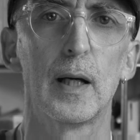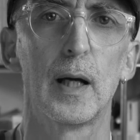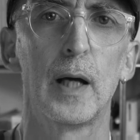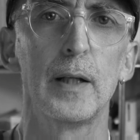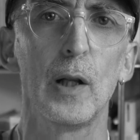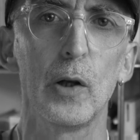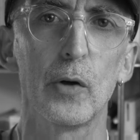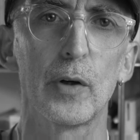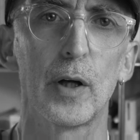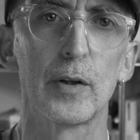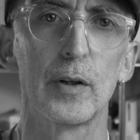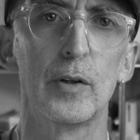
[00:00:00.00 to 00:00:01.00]
Annie
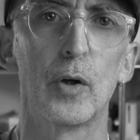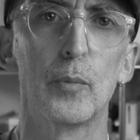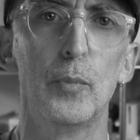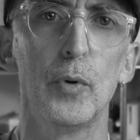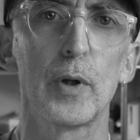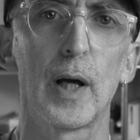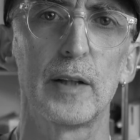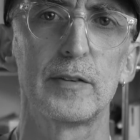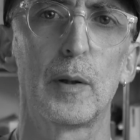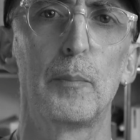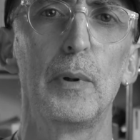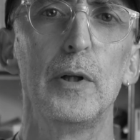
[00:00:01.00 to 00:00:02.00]
Leonard in her book has
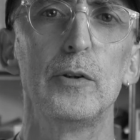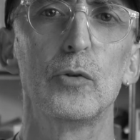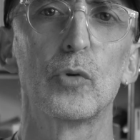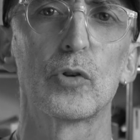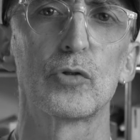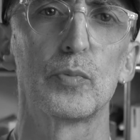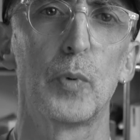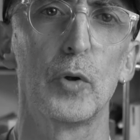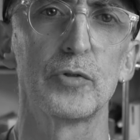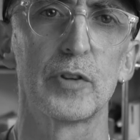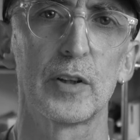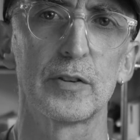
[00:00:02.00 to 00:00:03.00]
the ability to
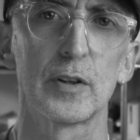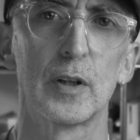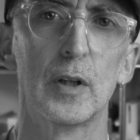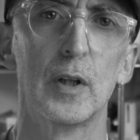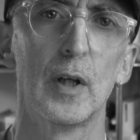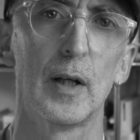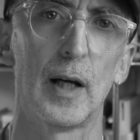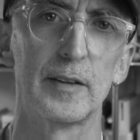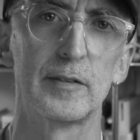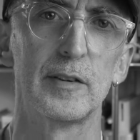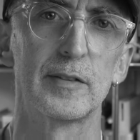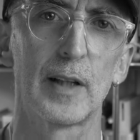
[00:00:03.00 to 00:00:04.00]
expose us
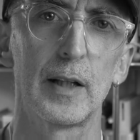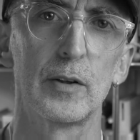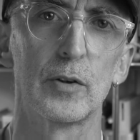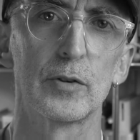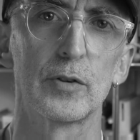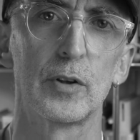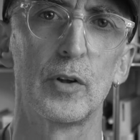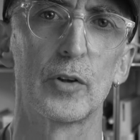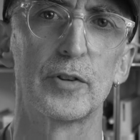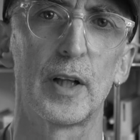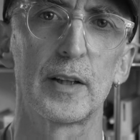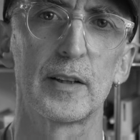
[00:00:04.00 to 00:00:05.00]
as designers in our
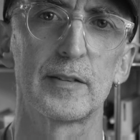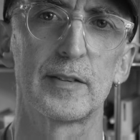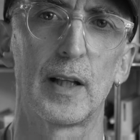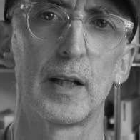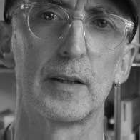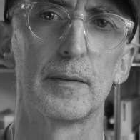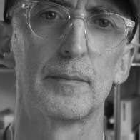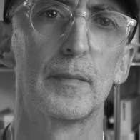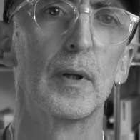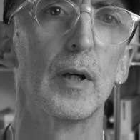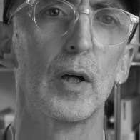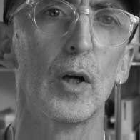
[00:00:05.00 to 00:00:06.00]
darkest side,
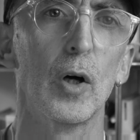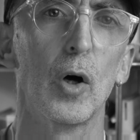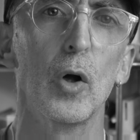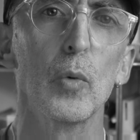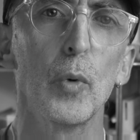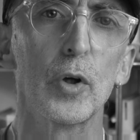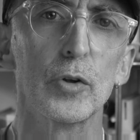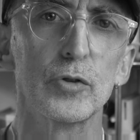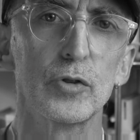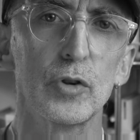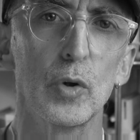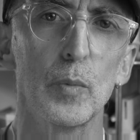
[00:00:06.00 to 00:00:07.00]
all we
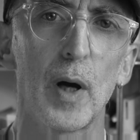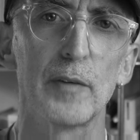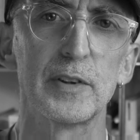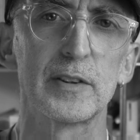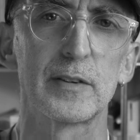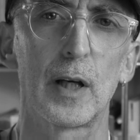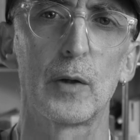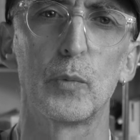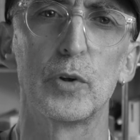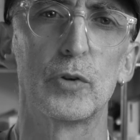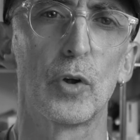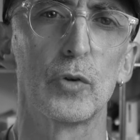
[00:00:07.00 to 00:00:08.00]
consume have a side
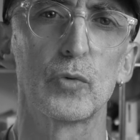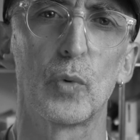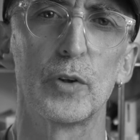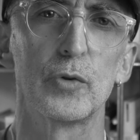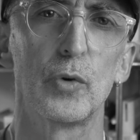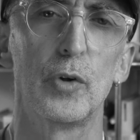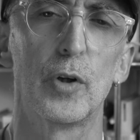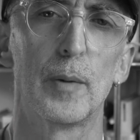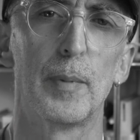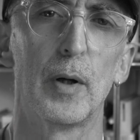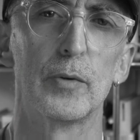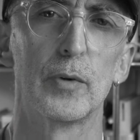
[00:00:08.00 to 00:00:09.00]
we don't want to hear
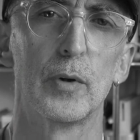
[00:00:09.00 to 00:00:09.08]
about.